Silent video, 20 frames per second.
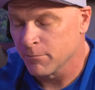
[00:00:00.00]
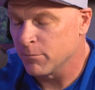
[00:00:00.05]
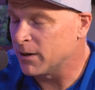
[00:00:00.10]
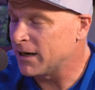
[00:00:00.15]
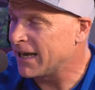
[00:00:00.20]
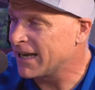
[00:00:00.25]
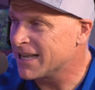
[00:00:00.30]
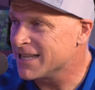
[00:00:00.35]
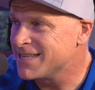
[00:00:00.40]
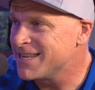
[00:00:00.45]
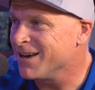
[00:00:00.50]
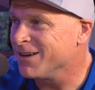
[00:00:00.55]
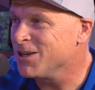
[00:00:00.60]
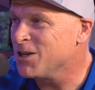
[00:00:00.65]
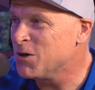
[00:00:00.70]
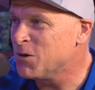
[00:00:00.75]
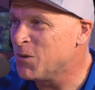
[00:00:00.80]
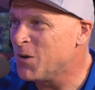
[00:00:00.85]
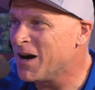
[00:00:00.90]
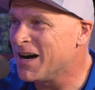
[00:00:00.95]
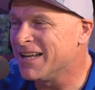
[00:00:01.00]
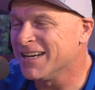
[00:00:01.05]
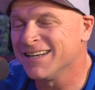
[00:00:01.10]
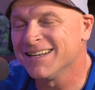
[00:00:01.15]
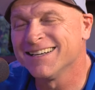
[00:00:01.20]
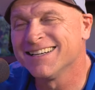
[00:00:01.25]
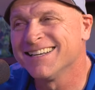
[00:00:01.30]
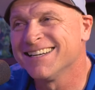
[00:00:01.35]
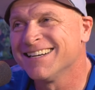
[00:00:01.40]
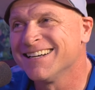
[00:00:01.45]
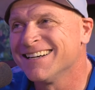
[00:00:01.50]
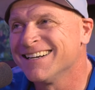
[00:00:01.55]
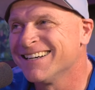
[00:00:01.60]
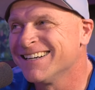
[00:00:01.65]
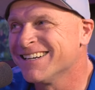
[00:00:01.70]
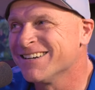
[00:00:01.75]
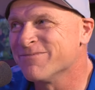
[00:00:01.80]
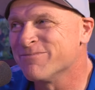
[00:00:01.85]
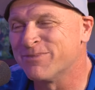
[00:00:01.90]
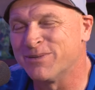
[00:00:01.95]
But I can tell you what,
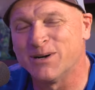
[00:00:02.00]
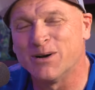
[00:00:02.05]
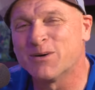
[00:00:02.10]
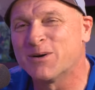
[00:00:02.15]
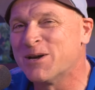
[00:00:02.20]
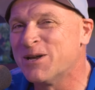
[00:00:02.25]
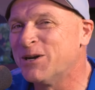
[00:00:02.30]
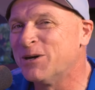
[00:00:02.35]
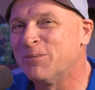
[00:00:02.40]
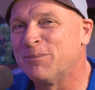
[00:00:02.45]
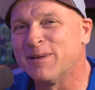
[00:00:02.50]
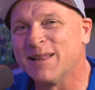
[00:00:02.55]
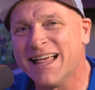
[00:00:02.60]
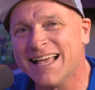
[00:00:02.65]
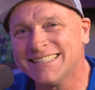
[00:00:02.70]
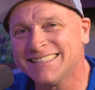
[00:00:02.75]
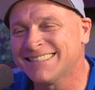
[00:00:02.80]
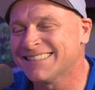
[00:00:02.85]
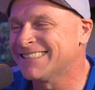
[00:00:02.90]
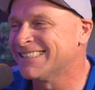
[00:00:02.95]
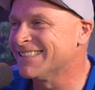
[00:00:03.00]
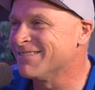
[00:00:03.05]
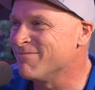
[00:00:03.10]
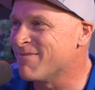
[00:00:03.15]
broken or blessed,